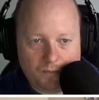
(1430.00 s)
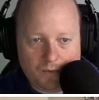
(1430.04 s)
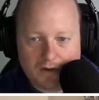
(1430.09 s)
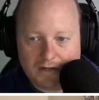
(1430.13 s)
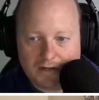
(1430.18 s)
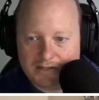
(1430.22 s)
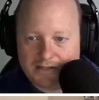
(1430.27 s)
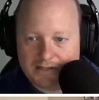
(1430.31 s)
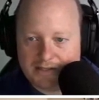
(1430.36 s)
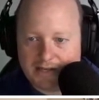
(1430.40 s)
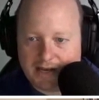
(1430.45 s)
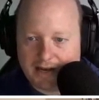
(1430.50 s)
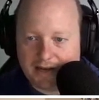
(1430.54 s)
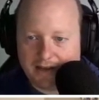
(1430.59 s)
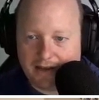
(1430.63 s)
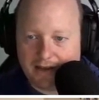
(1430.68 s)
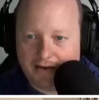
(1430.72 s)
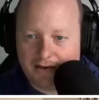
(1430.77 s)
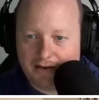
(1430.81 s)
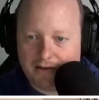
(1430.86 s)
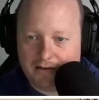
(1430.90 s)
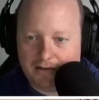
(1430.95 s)
1
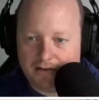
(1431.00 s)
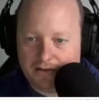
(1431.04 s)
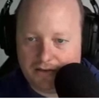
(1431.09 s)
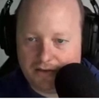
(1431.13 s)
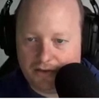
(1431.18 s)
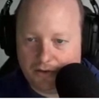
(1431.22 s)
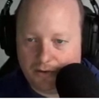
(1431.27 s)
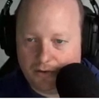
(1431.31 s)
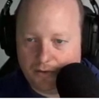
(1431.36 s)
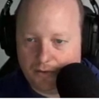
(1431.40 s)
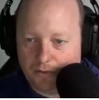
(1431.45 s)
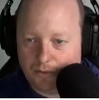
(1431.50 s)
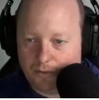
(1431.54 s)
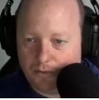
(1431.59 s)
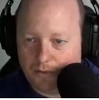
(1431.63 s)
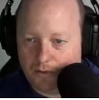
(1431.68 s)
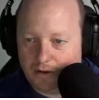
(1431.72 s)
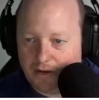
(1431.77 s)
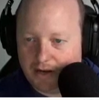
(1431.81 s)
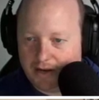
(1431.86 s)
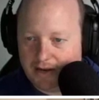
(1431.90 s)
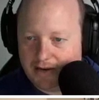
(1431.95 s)
second to.
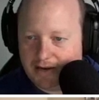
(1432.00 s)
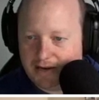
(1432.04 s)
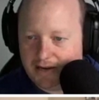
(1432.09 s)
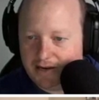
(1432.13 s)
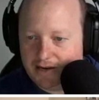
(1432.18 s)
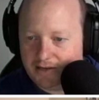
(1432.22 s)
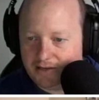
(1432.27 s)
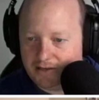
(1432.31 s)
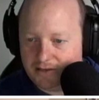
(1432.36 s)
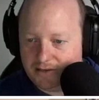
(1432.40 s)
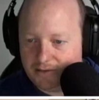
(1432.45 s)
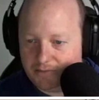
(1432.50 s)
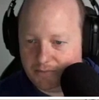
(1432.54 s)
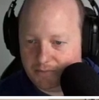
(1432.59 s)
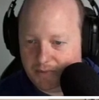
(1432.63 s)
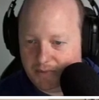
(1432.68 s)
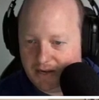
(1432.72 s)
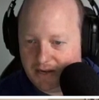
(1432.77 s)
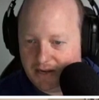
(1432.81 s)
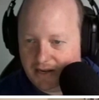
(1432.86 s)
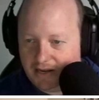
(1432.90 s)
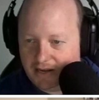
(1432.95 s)
I need it to
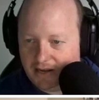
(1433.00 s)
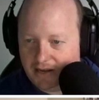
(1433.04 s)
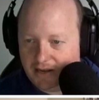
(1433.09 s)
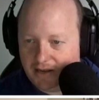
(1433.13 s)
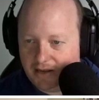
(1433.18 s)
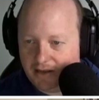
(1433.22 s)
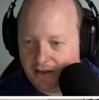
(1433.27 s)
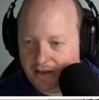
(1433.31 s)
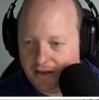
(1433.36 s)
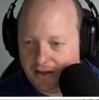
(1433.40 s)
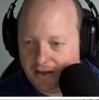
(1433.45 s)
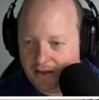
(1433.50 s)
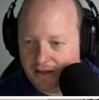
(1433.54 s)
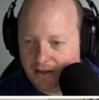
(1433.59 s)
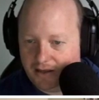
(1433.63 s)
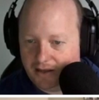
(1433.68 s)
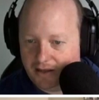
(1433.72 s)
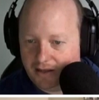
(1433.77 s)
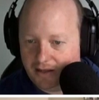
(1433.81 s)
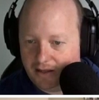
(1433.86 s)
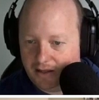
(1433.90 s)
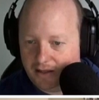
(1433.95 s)
be
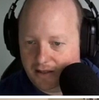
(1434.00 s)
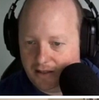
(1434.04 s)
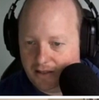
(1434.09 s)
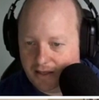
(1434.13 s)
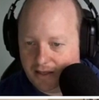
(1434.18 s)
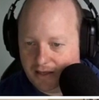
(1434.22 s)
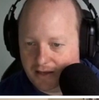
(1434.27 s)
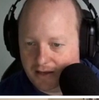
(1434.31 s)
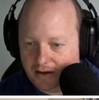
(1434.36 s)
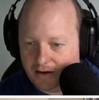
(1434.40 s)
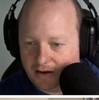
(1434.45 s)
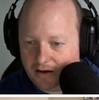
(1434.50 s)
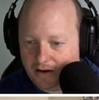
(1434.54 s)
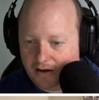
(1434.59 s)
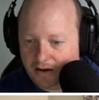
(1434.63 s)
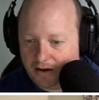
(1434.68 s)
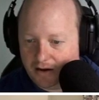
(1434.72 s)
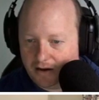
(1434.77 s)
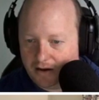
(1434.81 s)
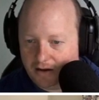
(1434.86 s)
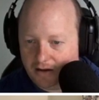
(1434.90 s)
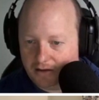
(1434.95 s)
like
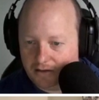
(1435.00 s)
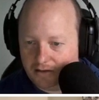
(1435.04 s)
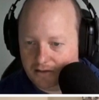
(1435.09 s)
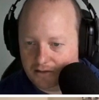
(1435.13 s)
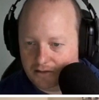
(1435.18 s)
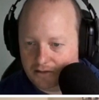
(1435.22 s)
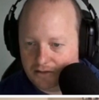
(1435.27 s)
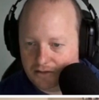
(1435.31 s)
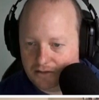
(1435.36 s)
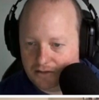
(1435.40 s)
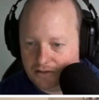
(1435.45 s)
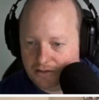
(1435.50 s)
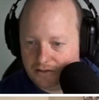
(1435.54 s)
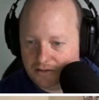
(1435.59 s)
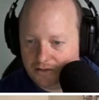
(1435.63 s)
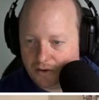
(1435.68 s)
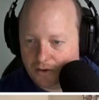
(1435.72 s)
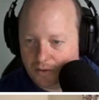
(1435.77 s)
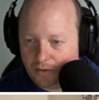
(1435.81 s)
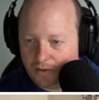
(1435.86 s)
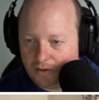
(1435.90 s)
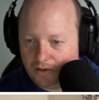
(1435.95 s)

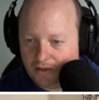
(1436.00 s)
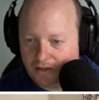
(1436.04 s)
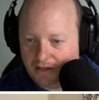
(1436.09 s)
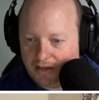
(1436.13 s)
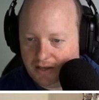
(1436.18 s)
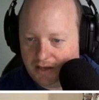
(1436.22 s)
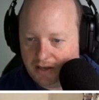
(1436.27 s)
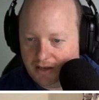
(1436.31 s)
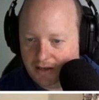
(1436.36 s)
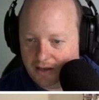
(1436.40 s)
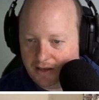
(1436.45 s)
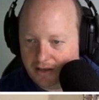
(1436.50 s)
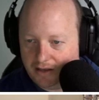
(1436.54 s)
totally